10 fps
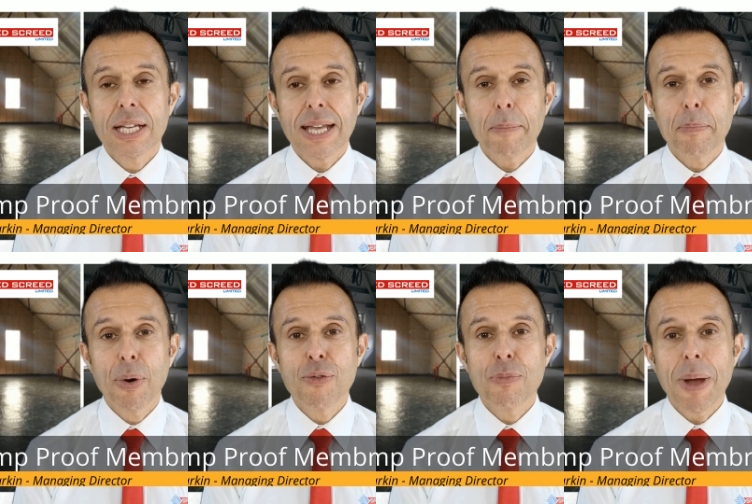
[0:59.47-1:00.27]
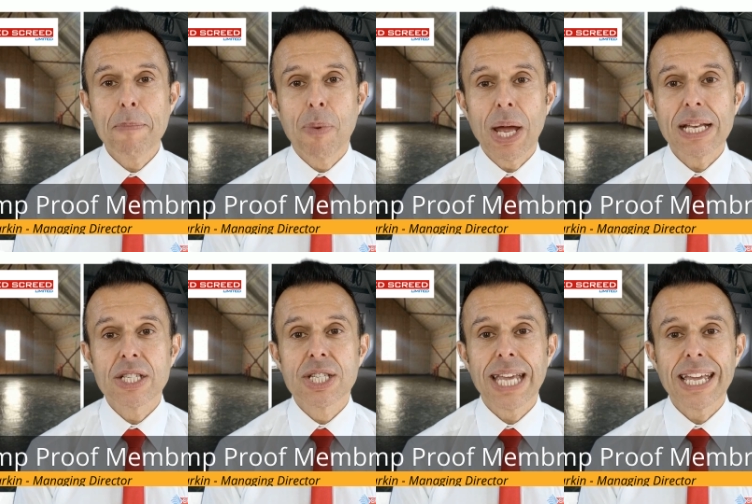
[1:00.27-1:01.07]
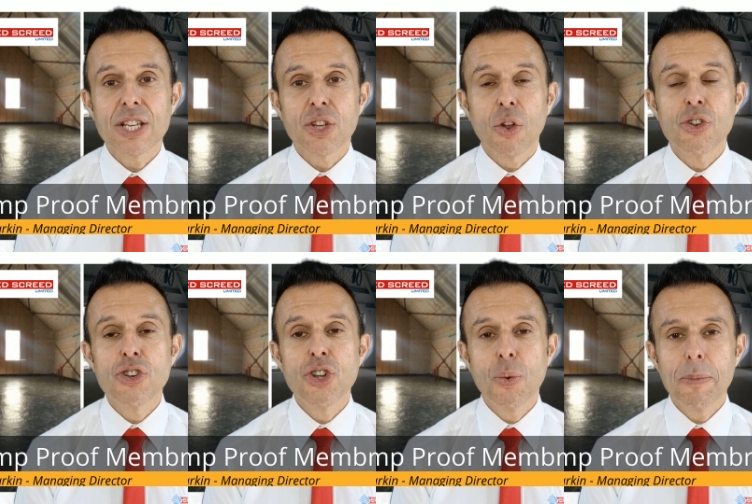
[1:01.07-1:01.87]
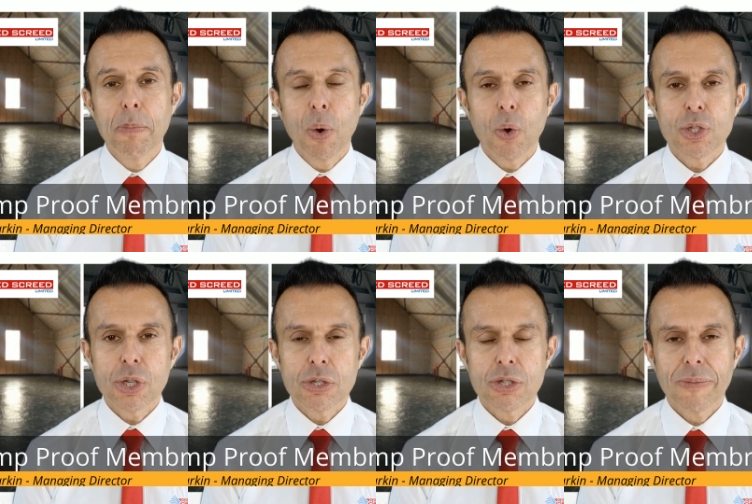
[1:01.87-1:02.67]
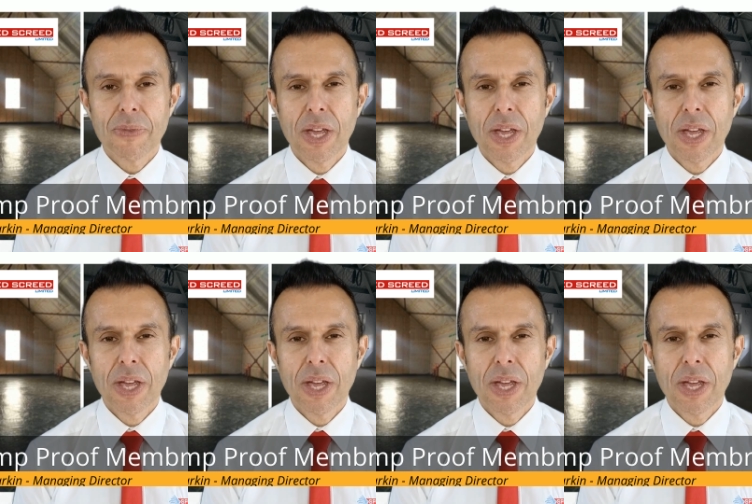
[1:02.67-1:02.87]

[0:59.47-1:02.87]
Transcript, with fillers: damp-proof membranes takes on new importance.